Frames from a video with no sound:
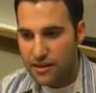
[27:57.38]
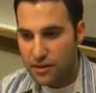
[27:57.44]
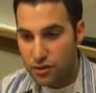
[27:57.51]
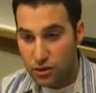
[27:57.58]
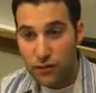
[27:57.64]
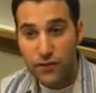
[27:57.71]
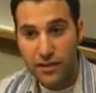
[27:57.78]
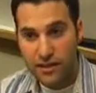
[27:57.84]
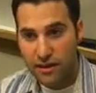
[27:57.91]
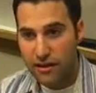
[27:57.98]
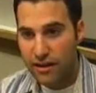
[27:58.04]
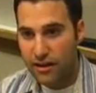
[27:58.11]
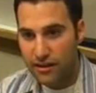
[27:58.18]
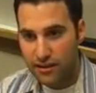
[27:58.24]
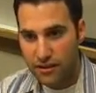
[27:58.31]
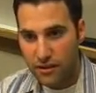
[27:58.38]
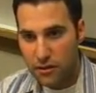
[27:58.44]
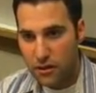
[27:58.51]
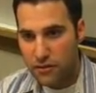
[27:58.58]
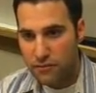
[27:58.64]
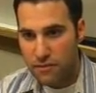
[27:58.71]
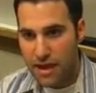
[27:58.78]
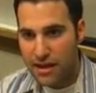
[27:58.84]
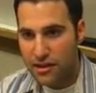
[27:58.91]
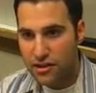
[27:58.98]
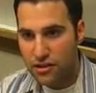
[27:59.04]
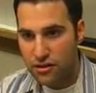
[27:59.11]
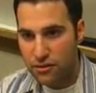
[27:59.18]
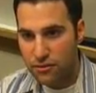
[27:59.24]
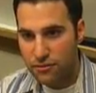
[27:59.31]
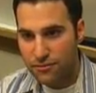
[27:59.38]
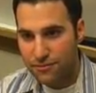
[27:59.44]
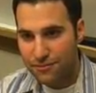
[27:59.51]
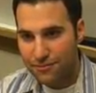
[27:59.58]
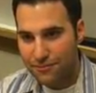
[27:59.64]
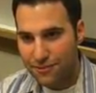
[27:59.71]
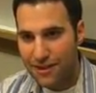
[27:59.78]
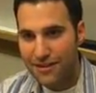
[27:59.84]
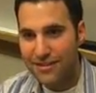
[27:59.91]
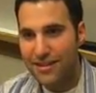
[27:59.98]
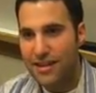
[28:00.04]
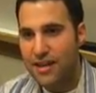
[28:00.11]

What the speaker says: surface area of managed code, right?